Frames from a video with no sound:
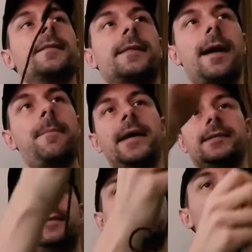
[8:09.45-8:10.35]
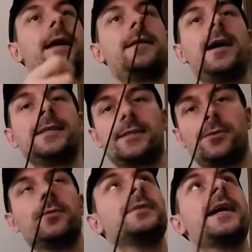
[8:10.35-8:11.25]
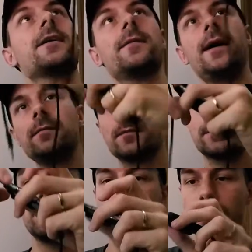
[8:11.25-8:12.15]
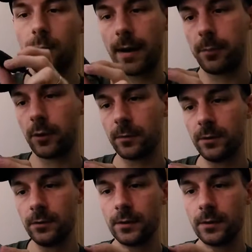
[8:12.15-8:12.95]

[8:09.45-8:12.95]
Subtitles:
That makes it quite nice to take around, make it quite portable.